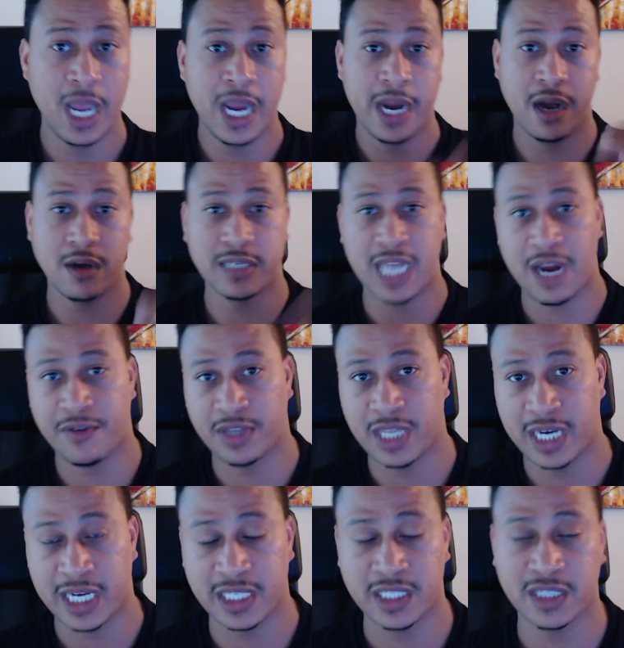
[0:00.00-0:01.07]
Here's everything
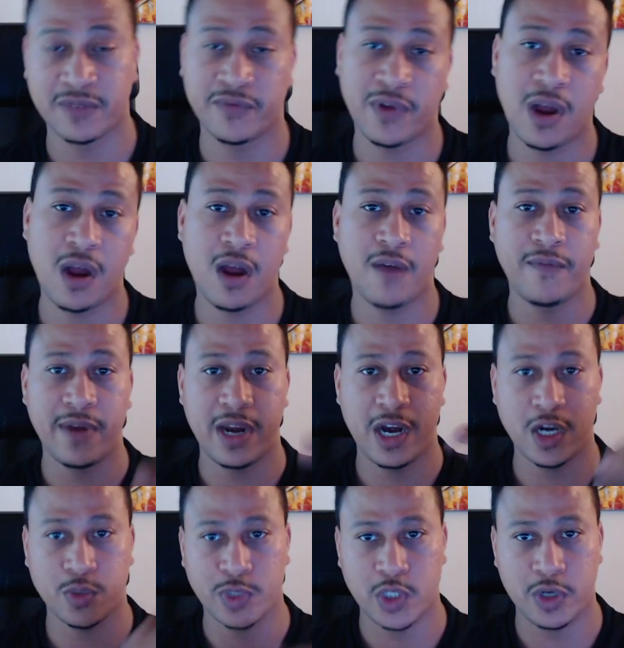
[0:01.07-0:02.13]
this is involved.
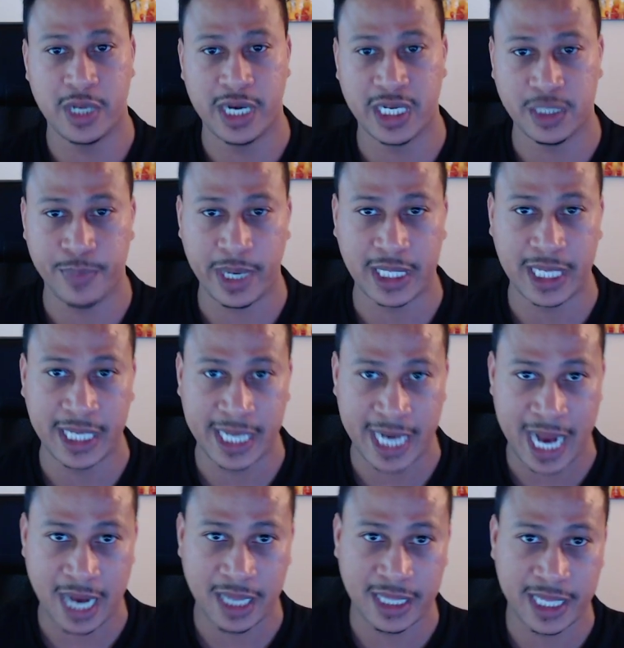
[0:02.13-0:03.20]
Here's what you can expect to get
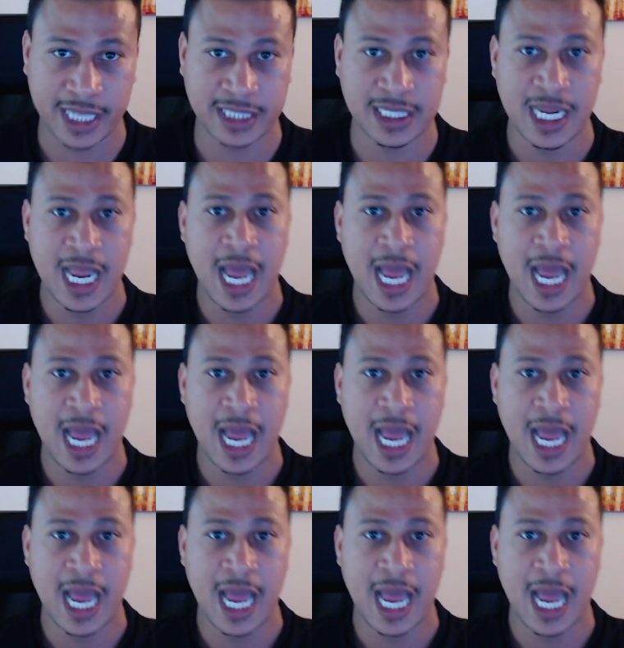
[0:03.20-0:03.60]
out of this.